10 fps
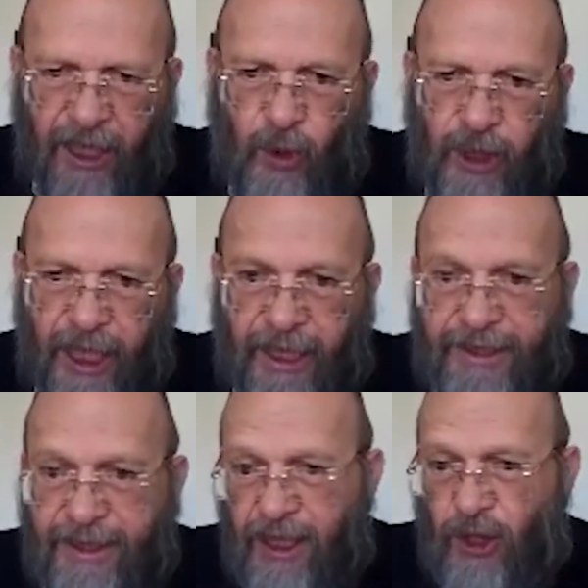You'll
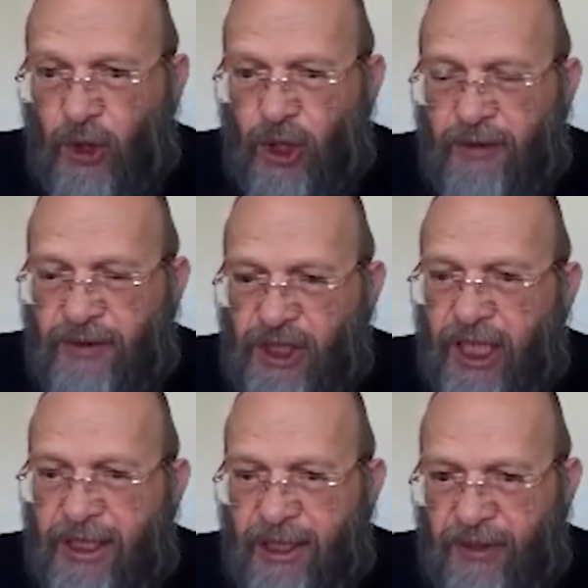get 0 if
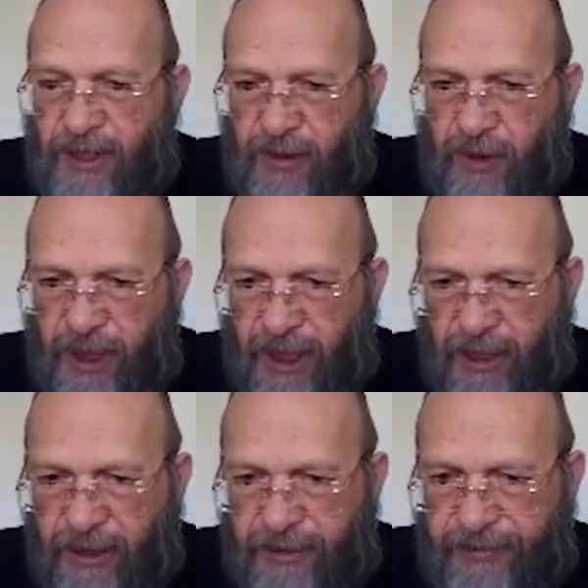j differs from k.
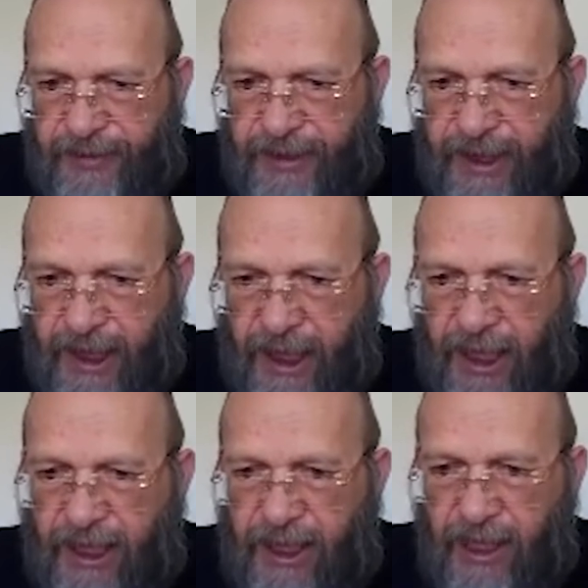
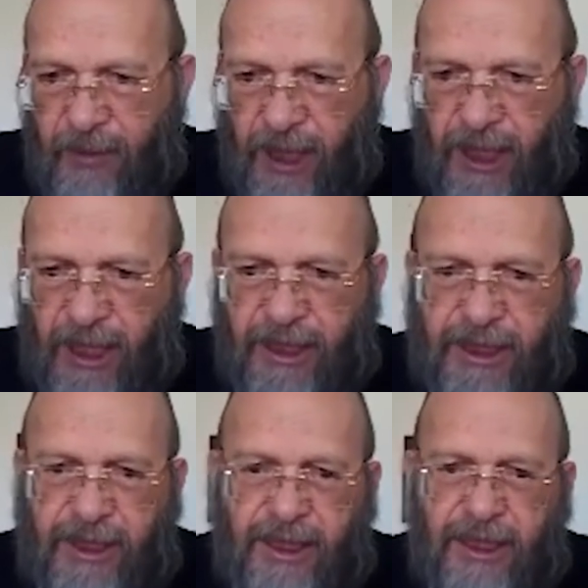That
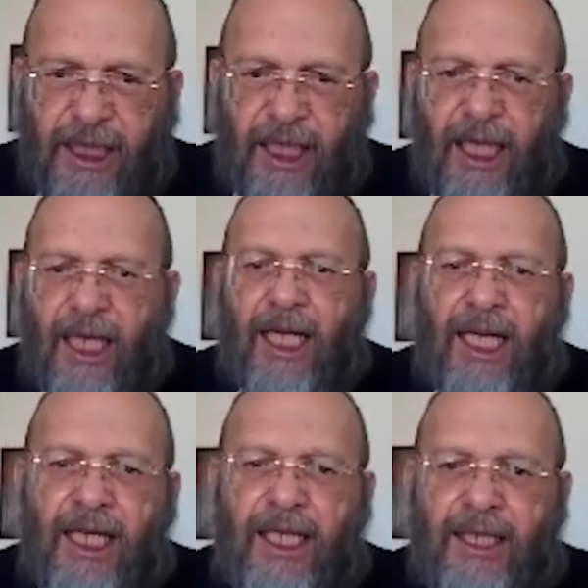means
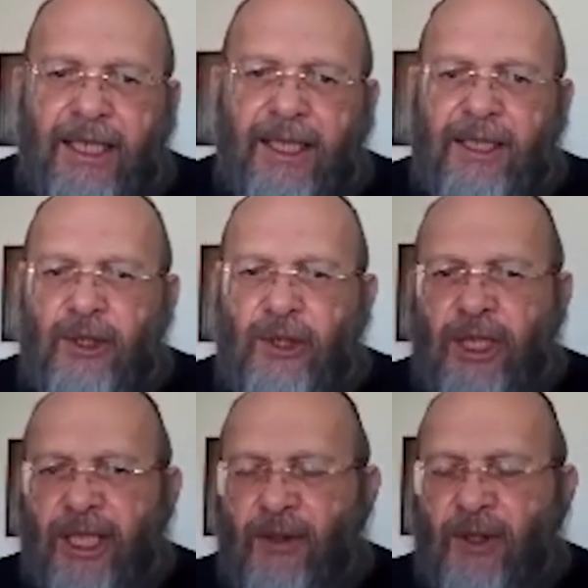
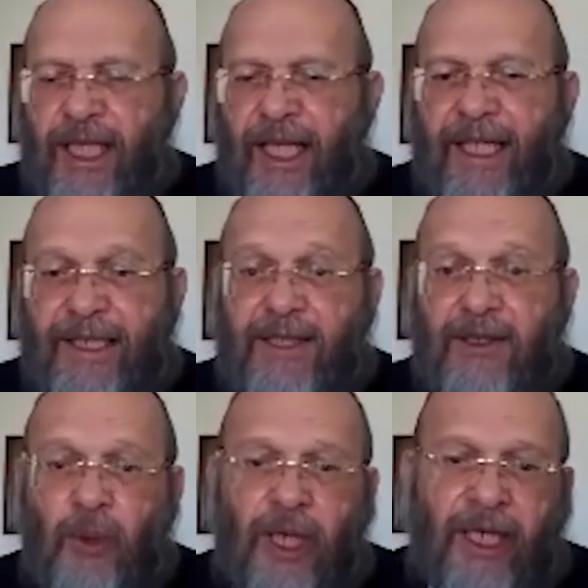if you take a
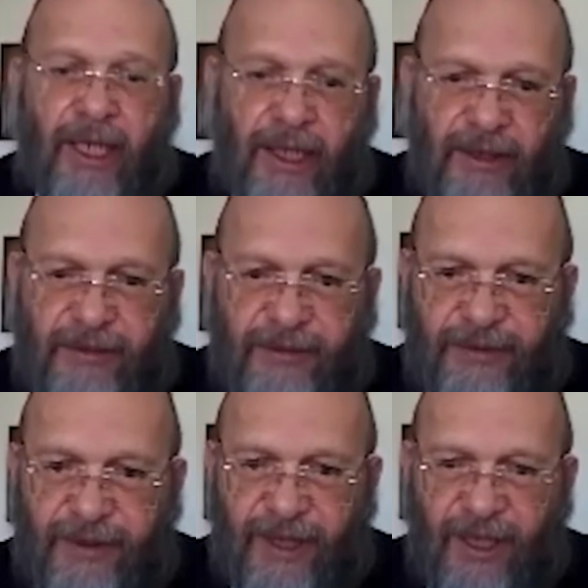square
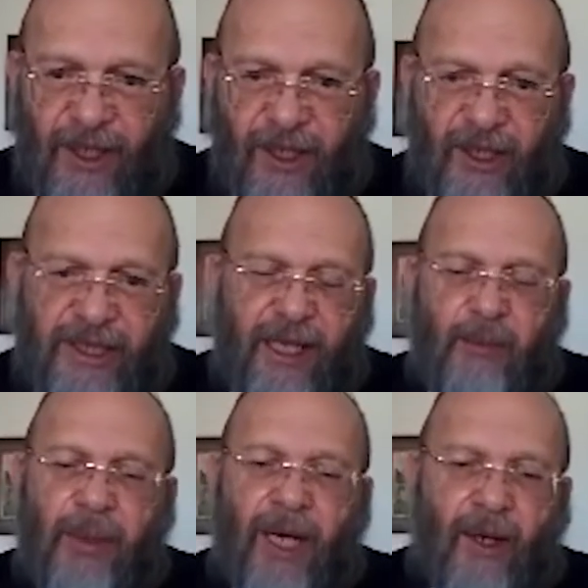or
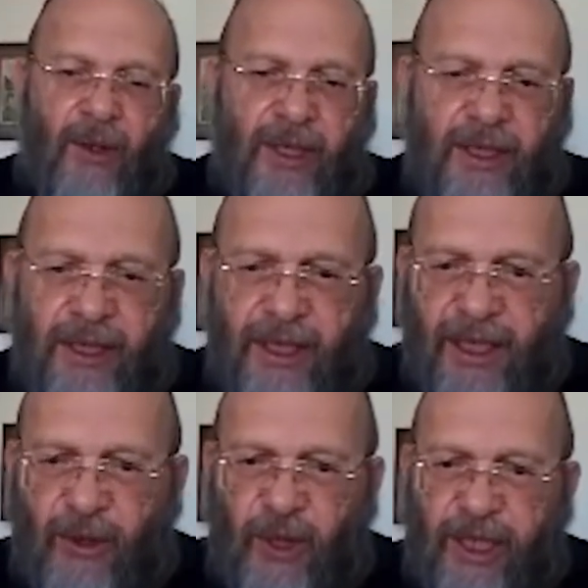some power,
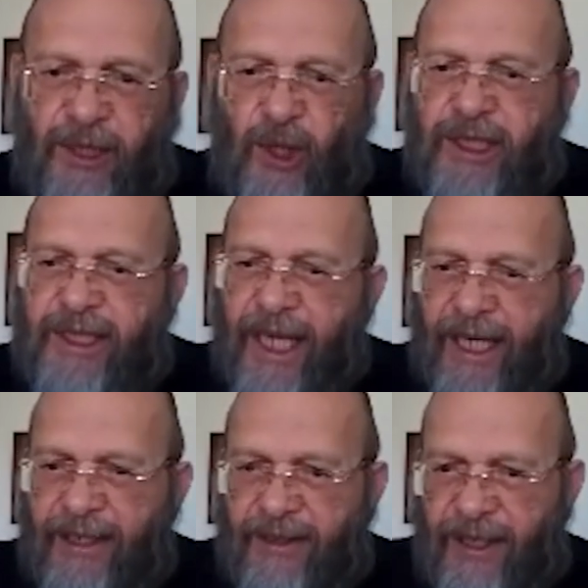you get only
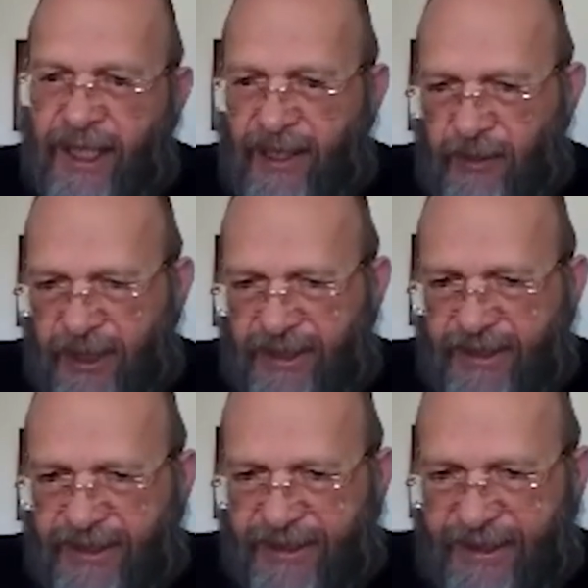diagonal
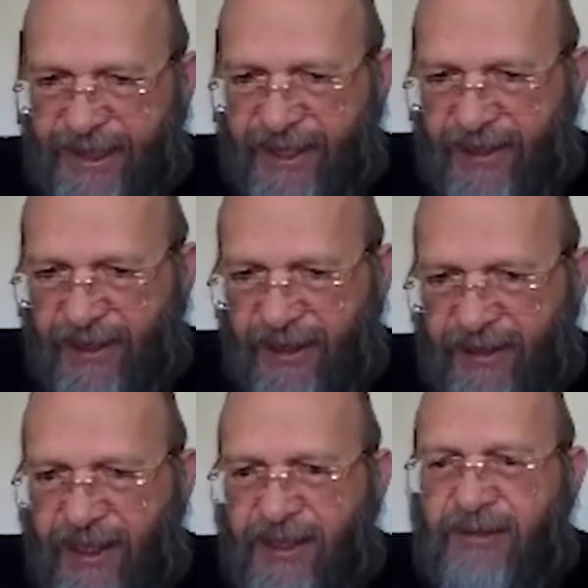elements.
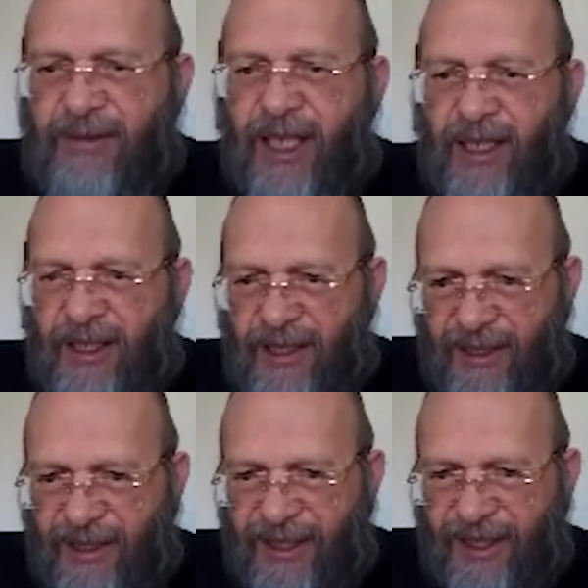And that's very